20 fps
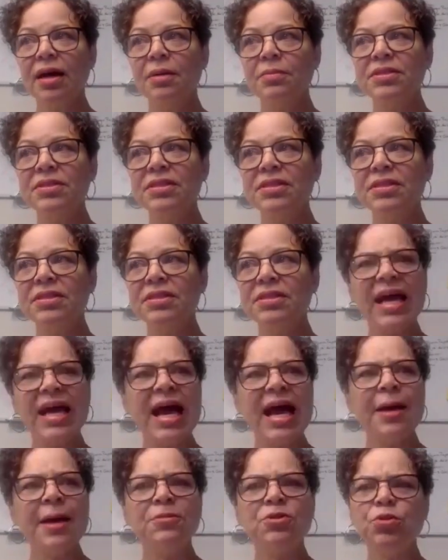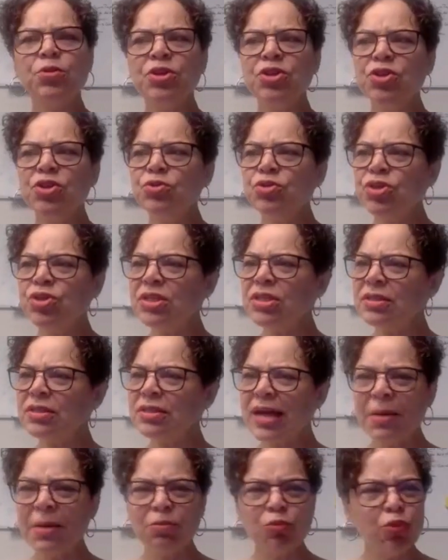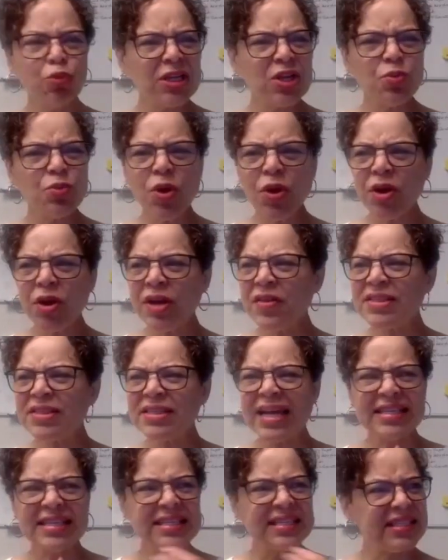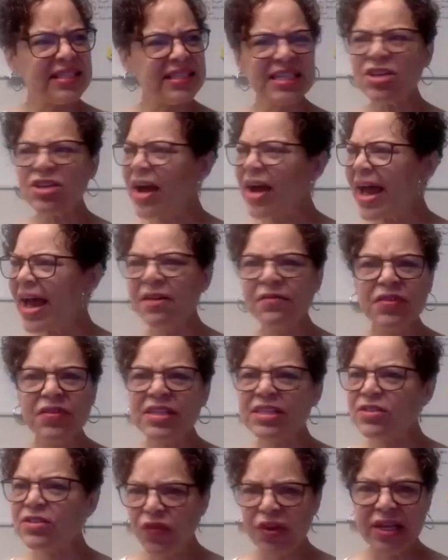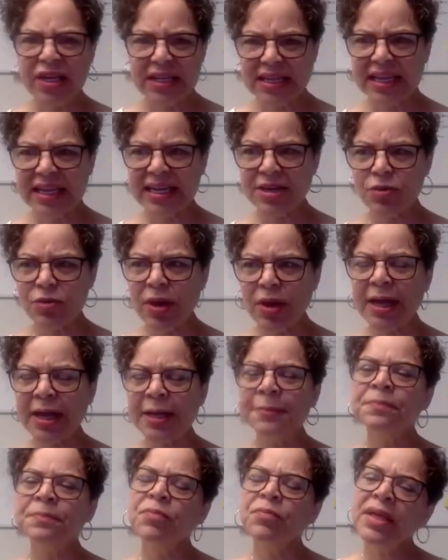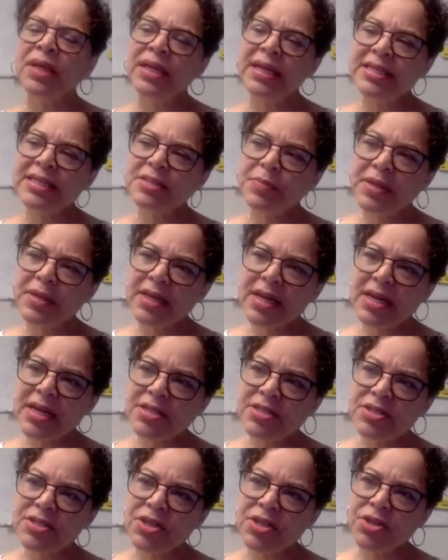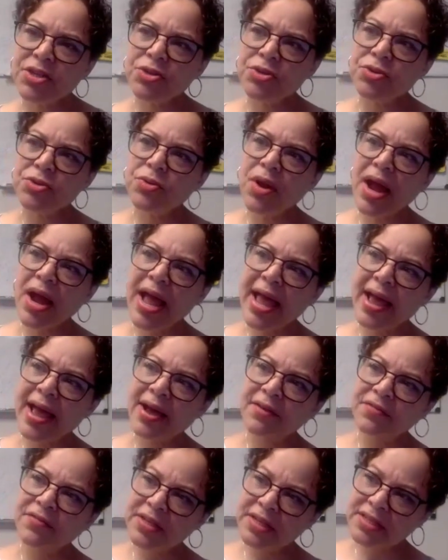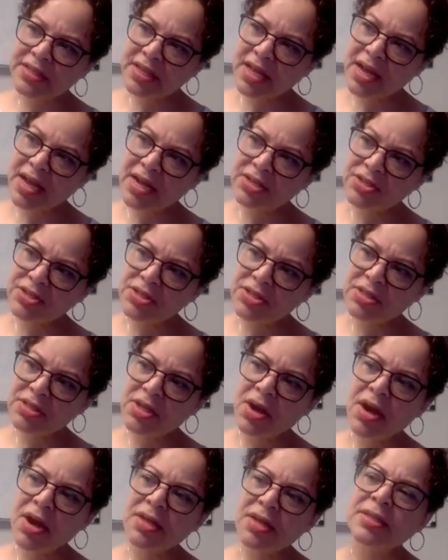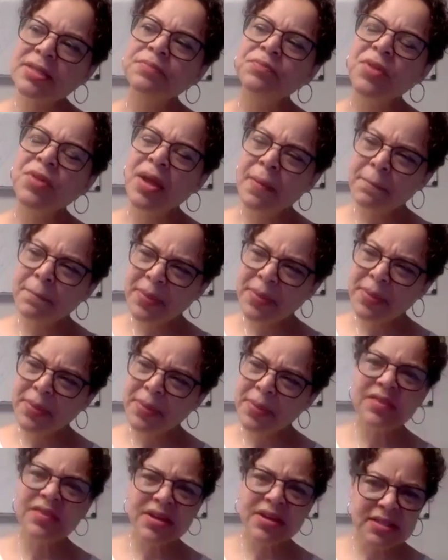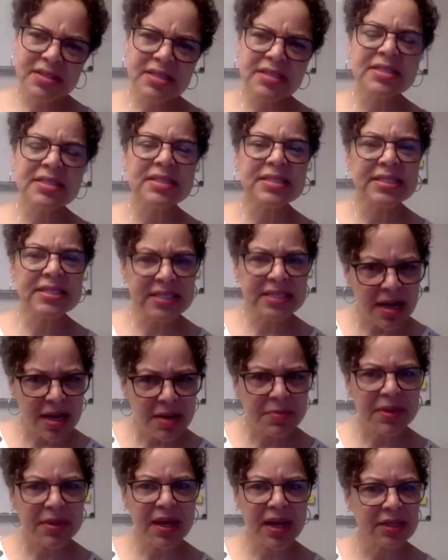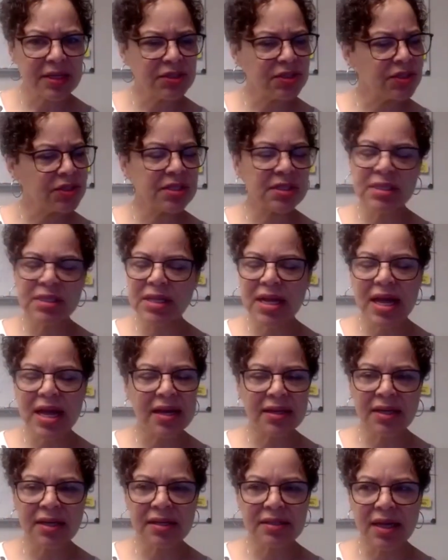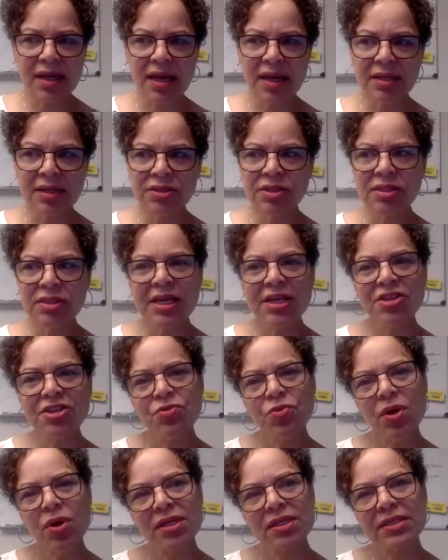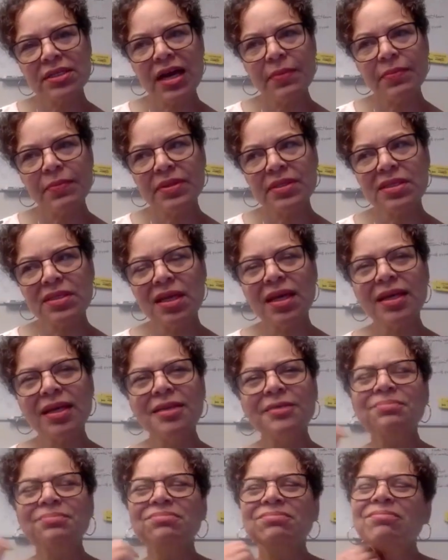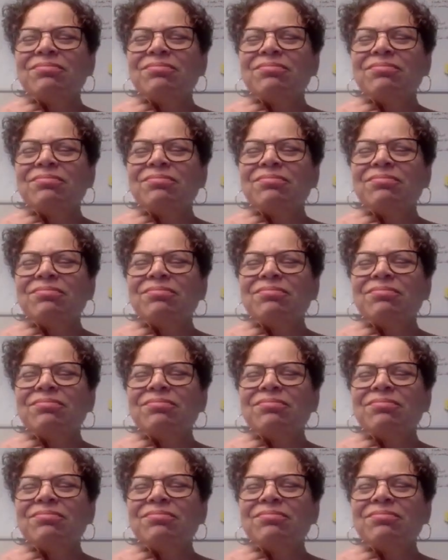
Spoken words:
sometimes when I'm really working on this and I still have this feeling anyway, it's because you have these conscious thoughts, but then there's this subconscious, not unconscious, and you want to stop and say,